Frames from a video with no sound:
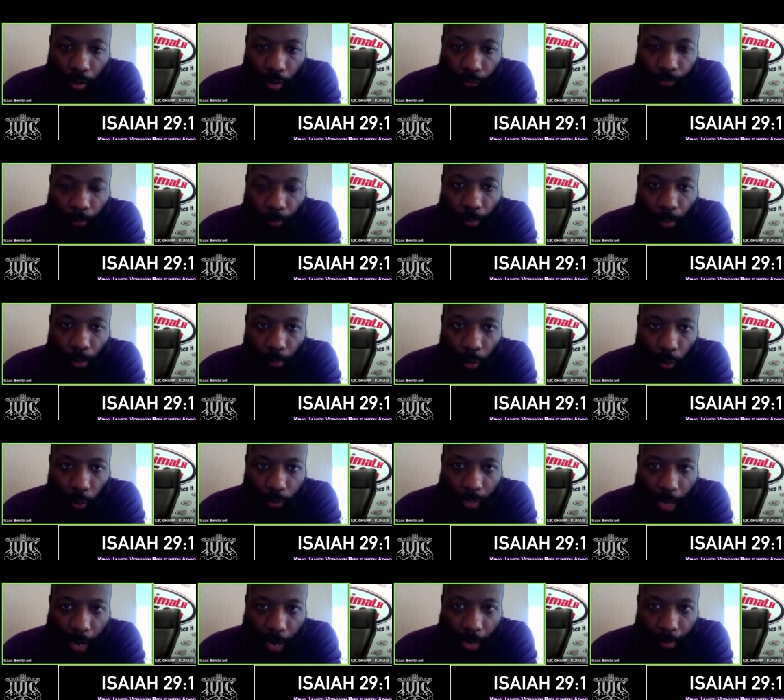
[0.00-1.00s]
from the
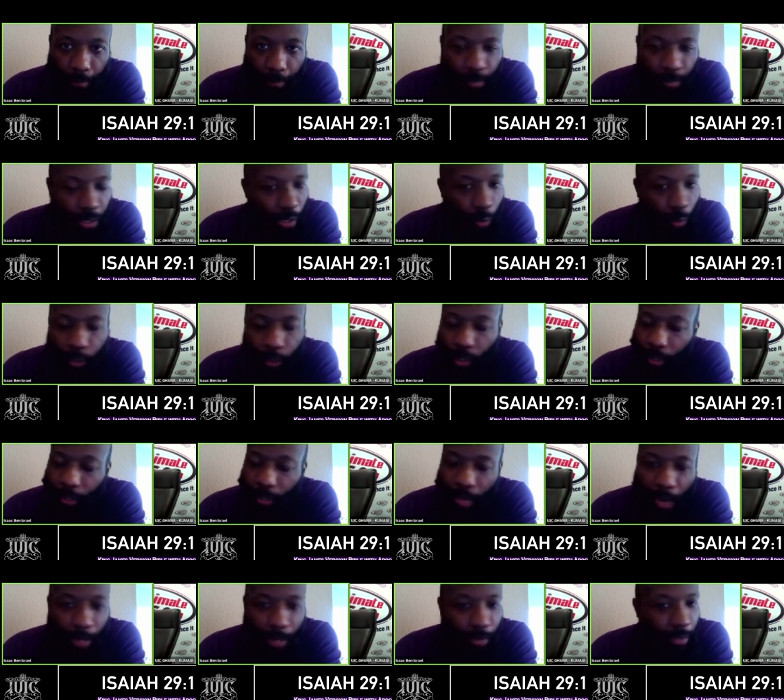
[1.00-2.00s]
Most High, meaning we are
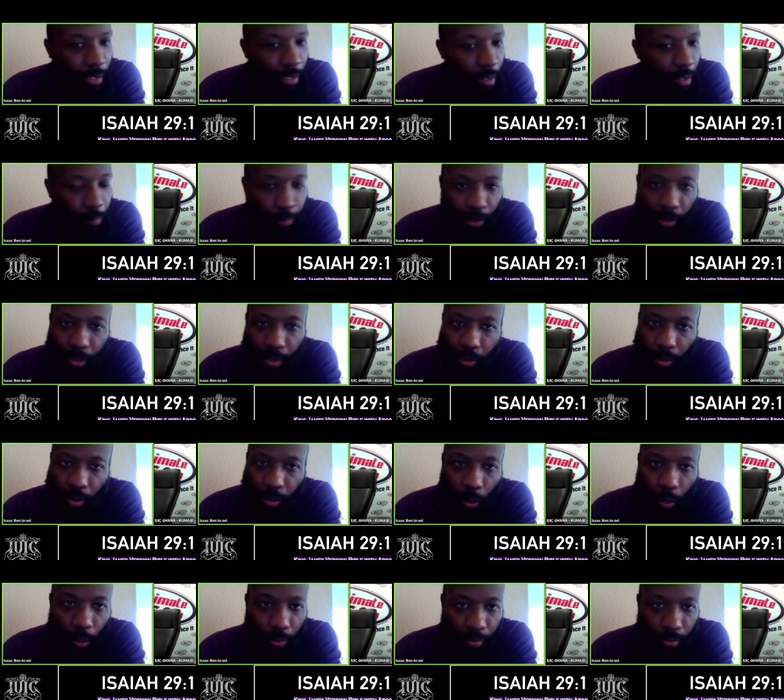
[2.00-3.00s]
not keeping his
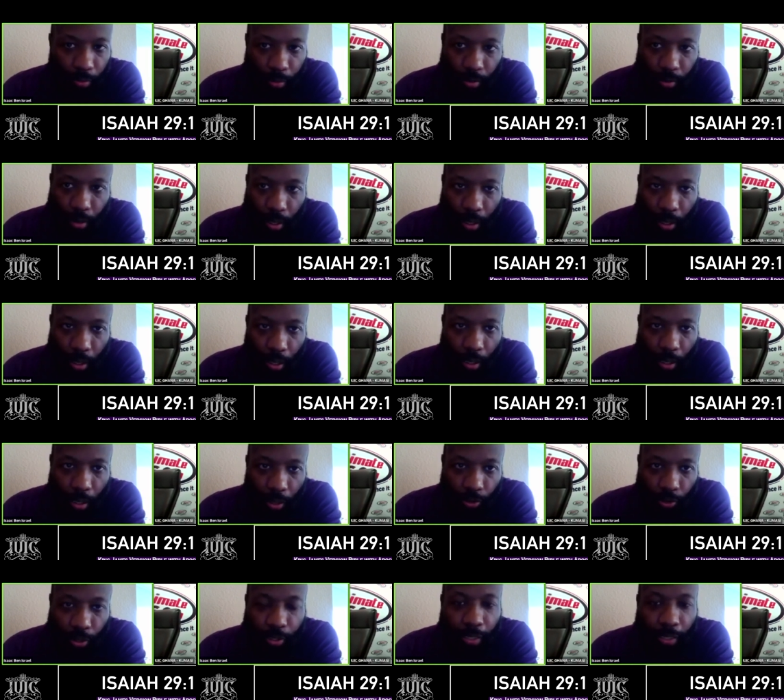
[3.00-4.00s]
laws.
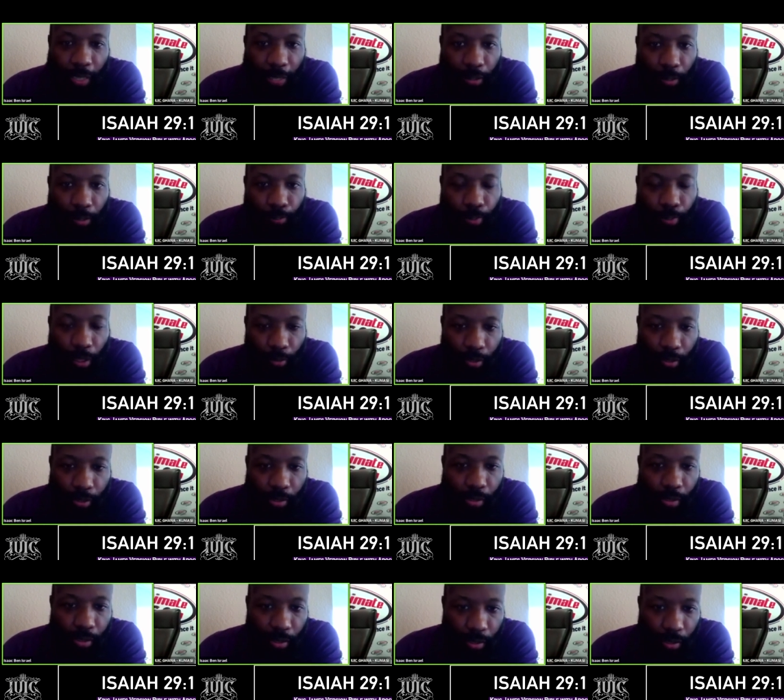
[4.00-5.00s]
Just like the brothers
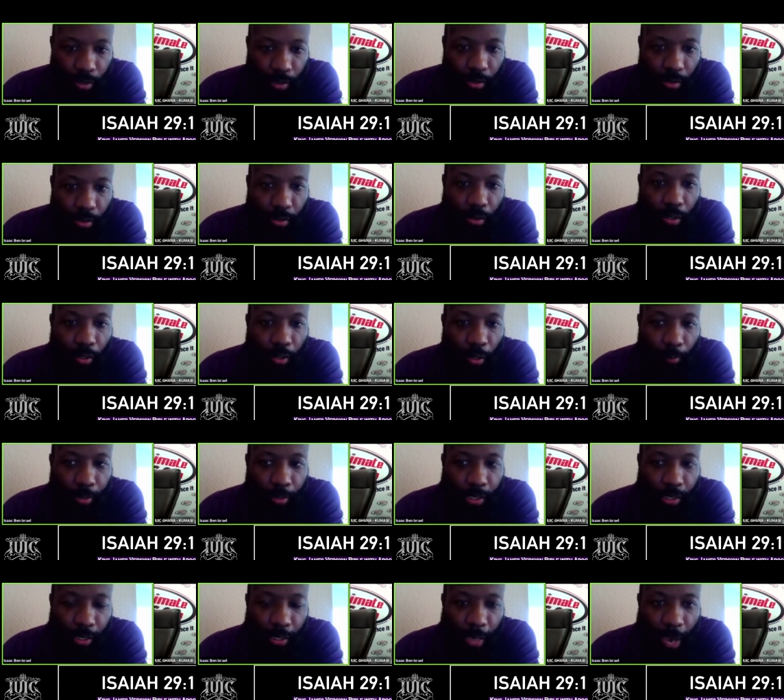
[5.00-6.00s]
and sisters um,
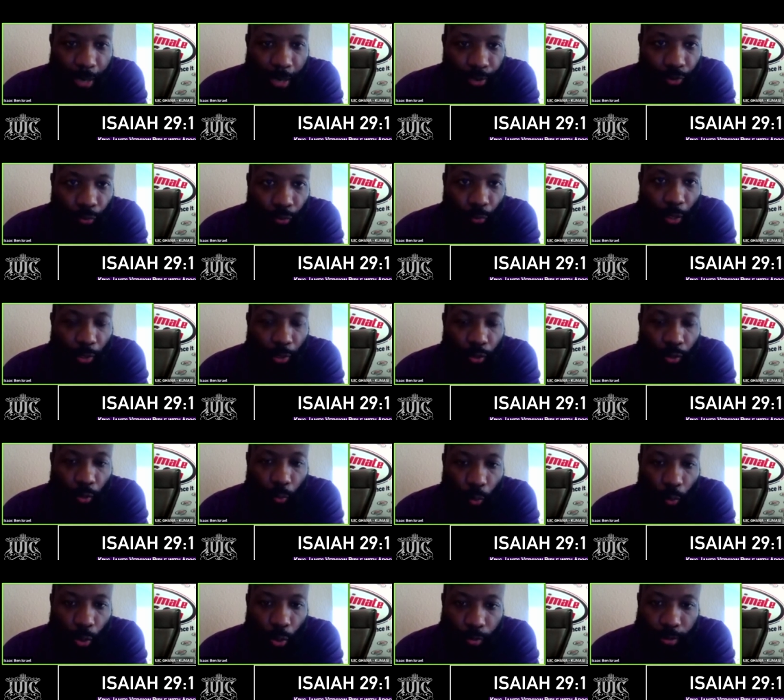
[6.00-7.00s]
scattered throughout the
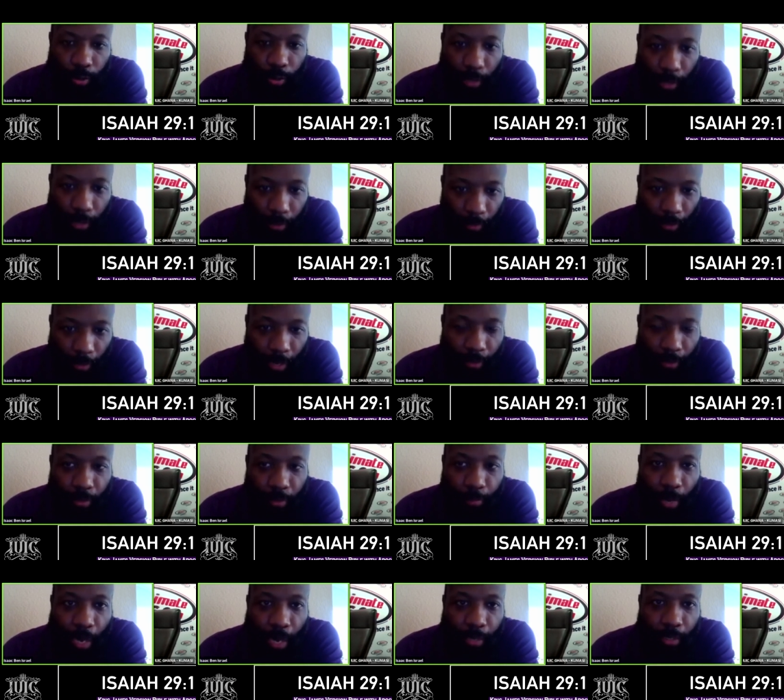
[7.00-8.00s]
world today,
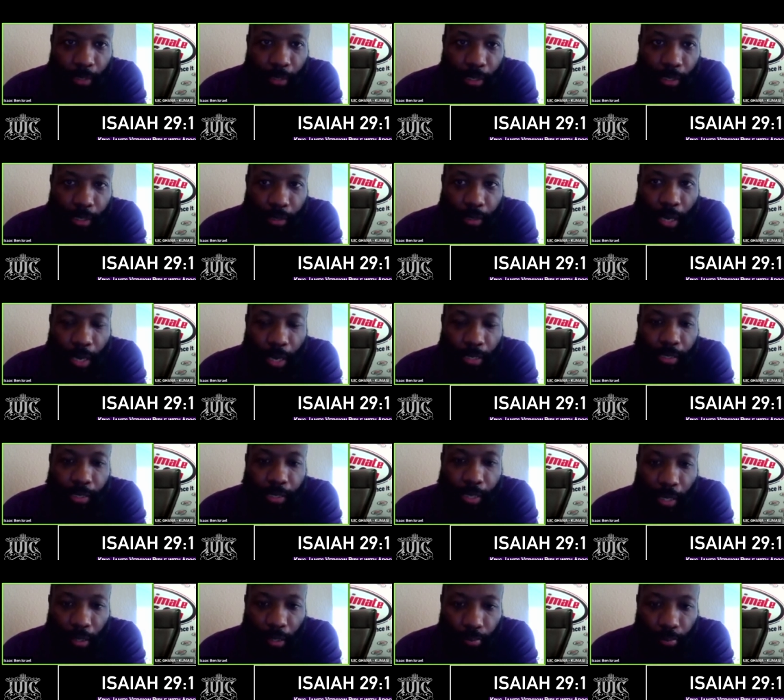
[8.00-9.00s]
everybody is
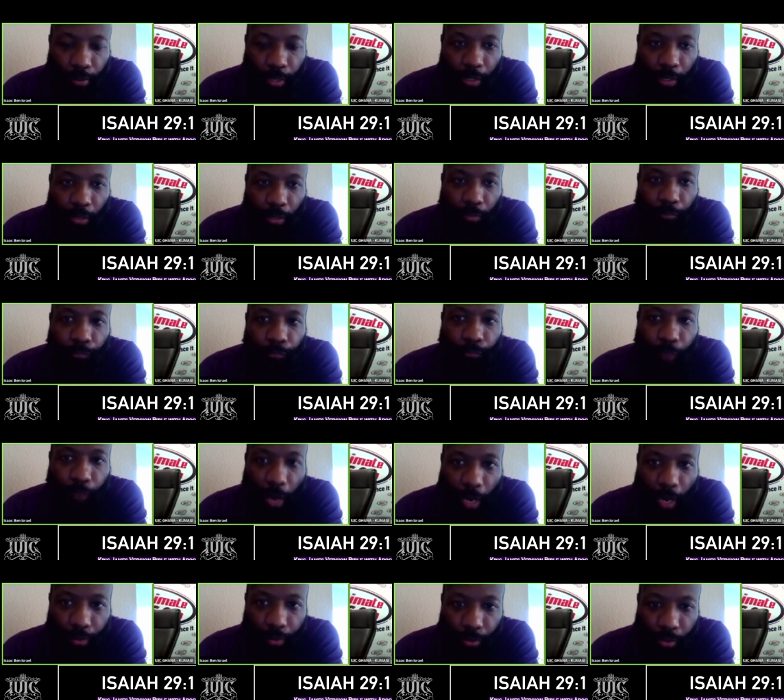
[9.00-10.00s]
celebrating
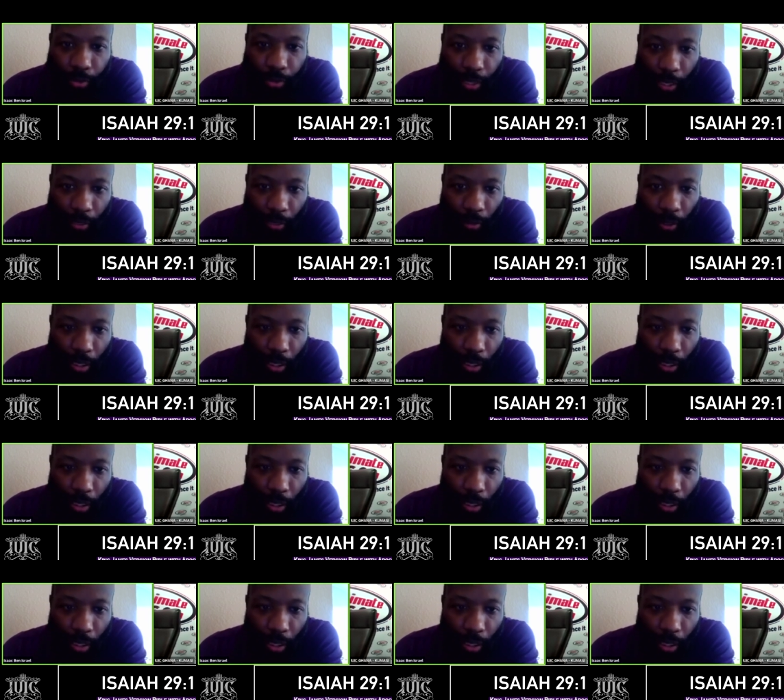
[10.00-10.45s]
Father's Day.